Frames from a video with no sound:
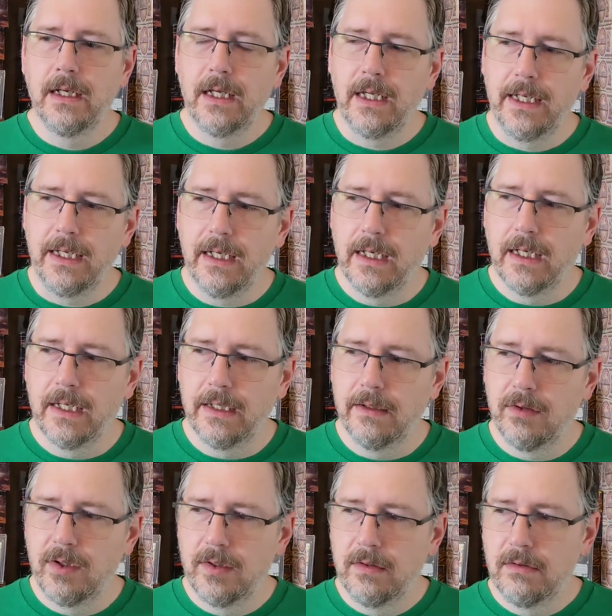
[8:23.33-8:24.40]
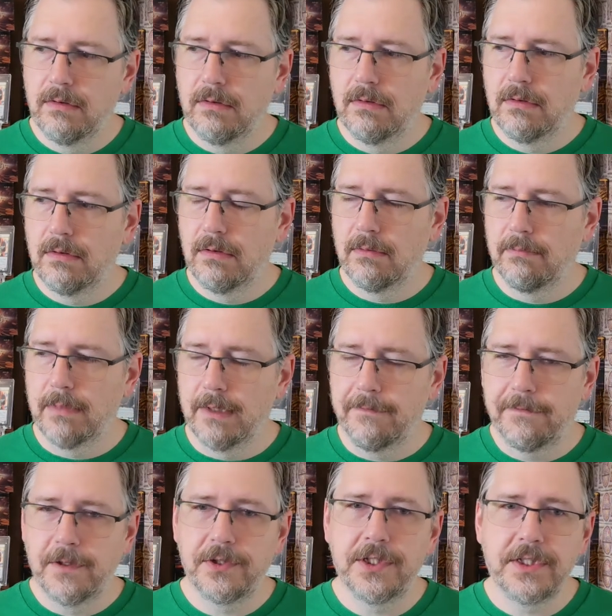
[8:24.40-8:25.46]
and my
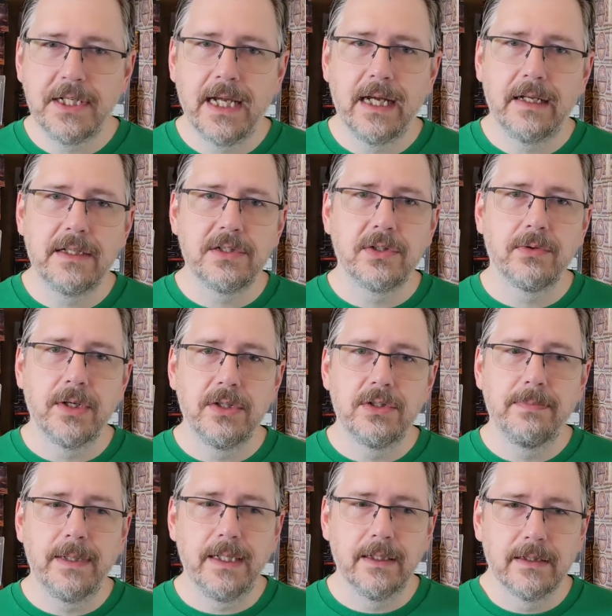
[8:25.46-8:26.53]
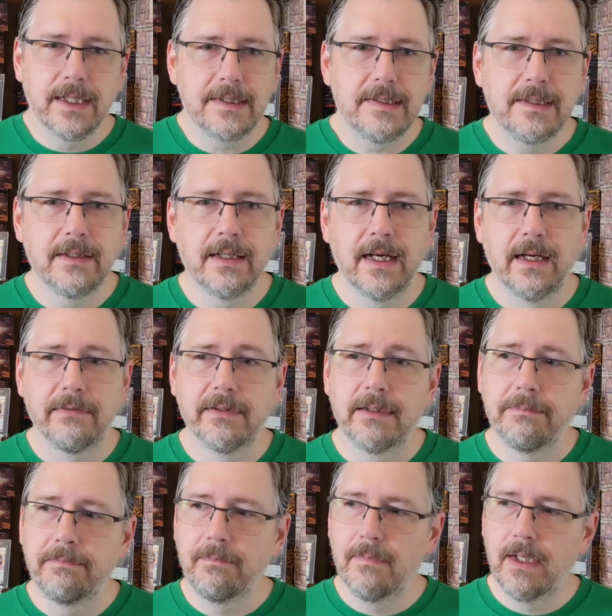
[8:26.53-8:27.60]
first attack is going to be Lesson in Lava,